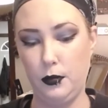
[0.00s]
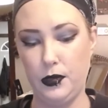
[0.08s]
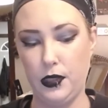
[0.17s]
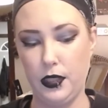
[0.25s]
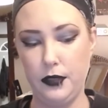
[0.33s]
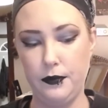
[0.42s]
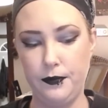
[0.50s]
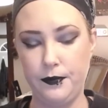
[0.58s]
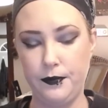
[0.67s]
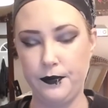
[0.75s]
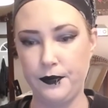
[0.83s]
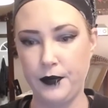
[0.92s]
But
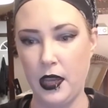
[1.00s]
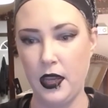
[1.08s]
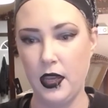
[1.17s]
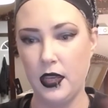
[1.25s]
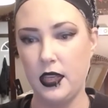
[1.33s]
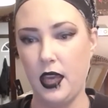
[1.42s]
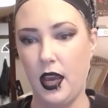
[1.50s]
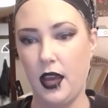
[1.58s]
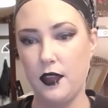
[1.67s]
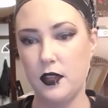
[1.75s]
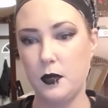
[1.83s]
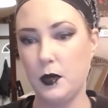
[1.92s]
yeah,
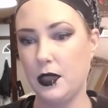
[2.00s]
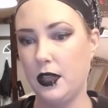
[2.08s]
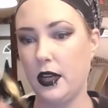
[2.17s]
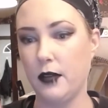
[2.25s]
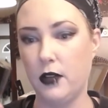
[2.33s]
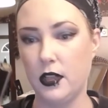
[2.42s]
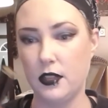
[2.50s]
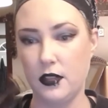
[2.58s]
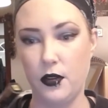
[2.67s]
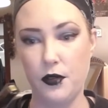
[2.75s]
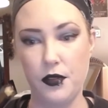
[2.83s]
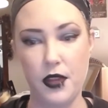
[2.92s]
this Milani one is a
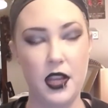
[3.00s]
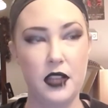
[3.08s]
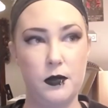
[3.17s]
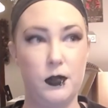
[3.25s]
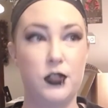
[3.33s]
no thanks,